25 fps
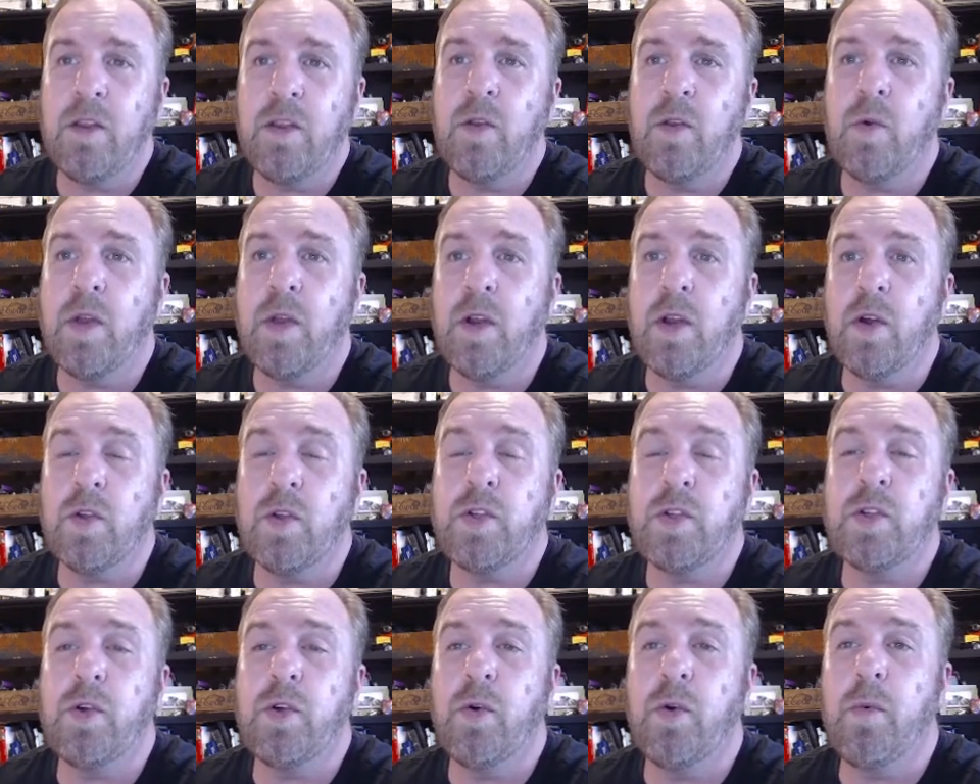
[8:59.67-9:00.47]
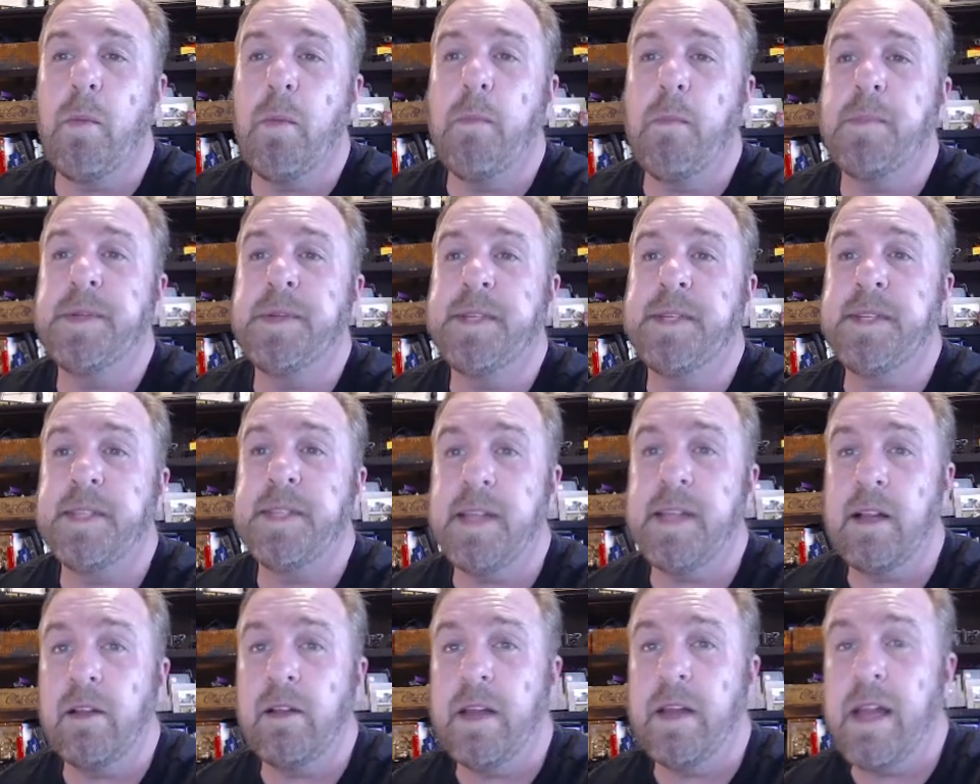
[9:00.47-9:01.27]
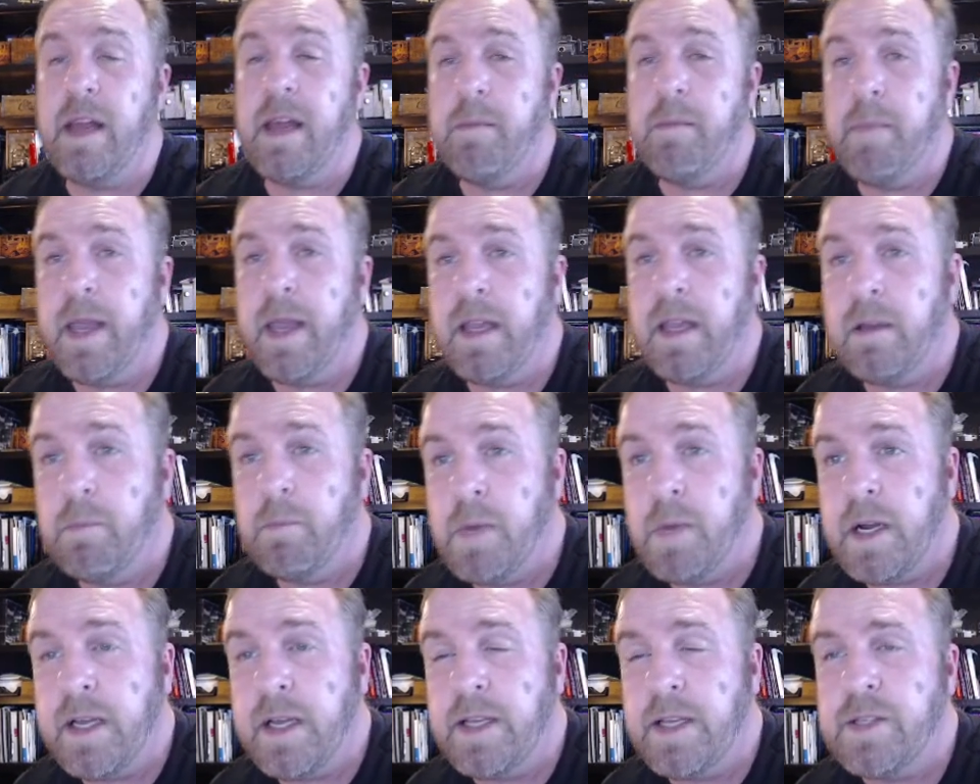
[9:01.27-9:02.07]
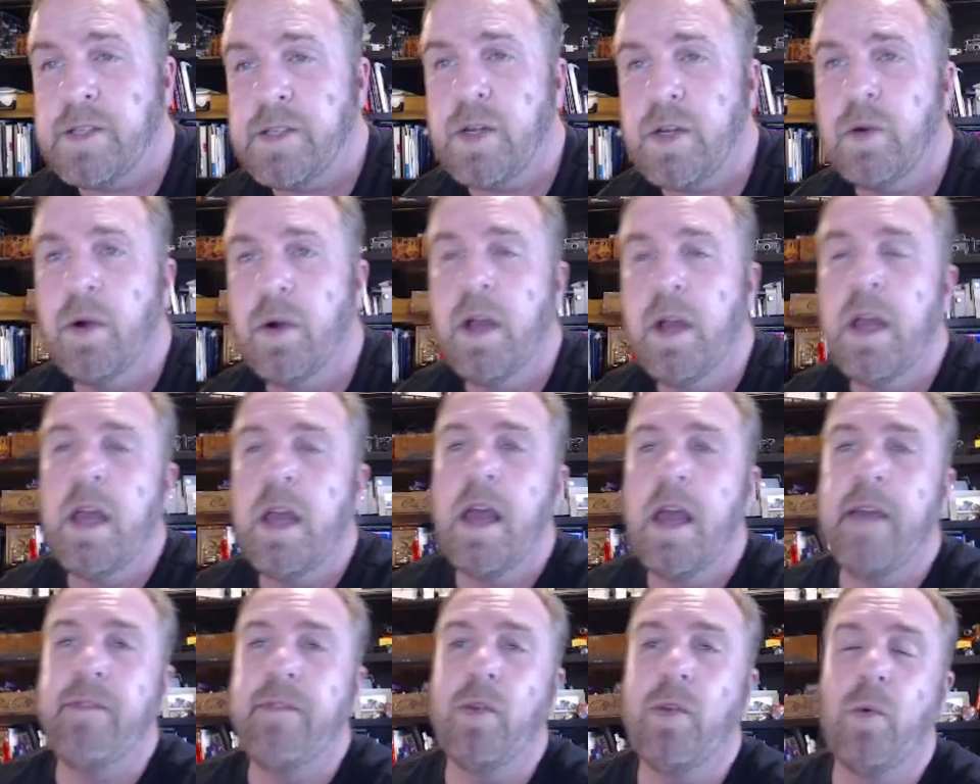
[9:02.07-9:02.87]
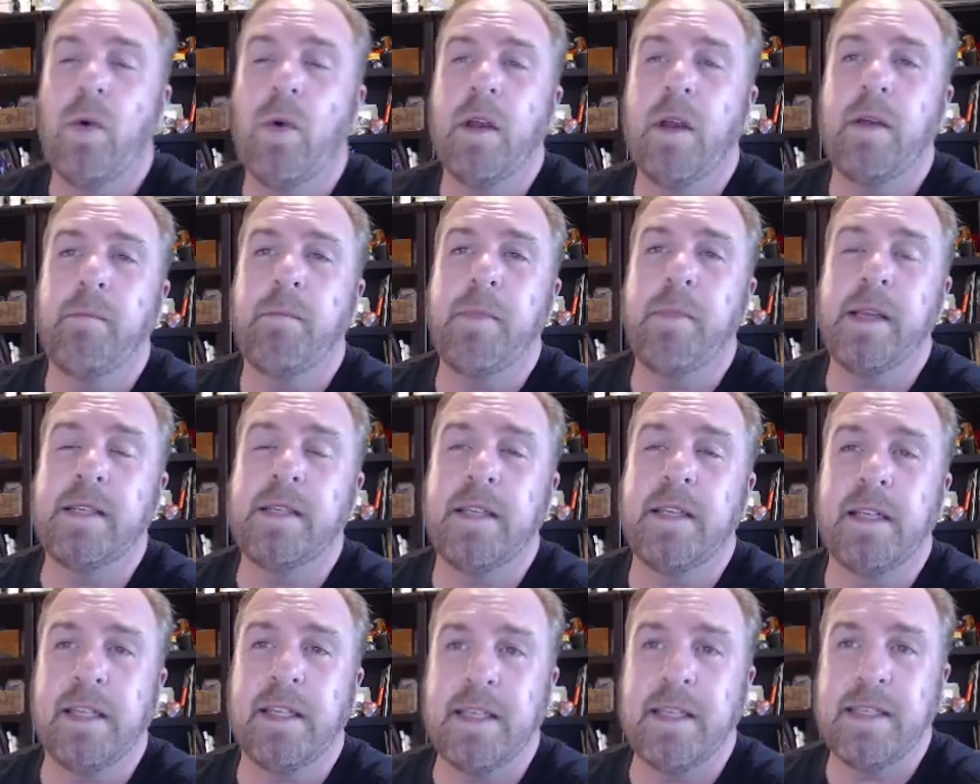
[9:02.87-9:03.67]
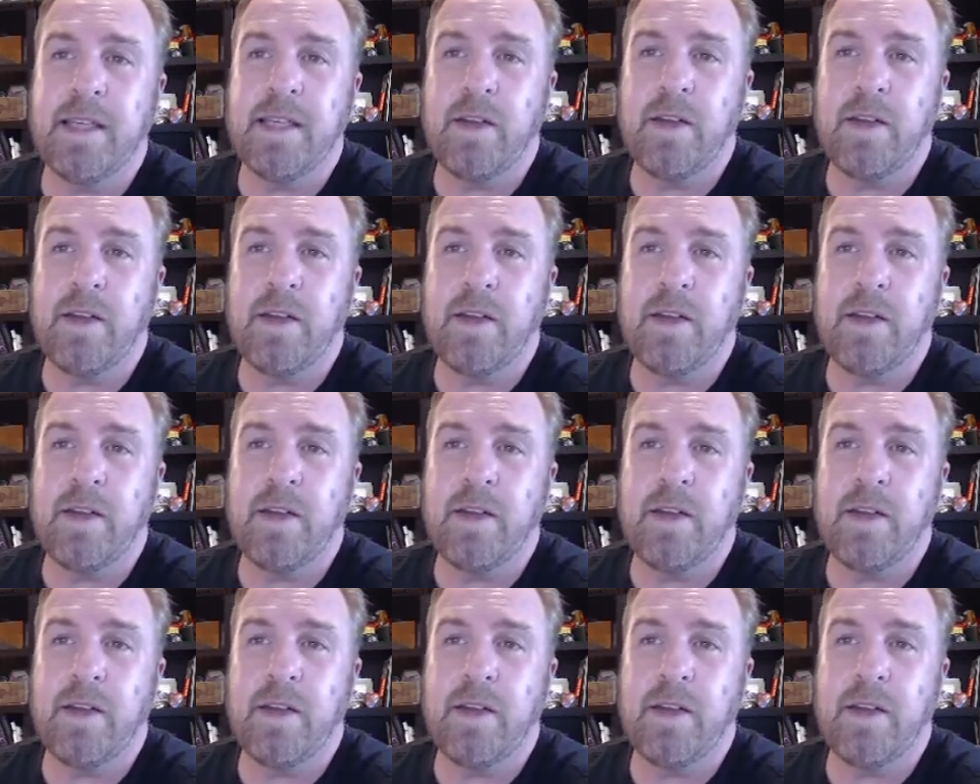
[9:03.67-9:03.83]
you can also sell it and make money. So if you want to basically sell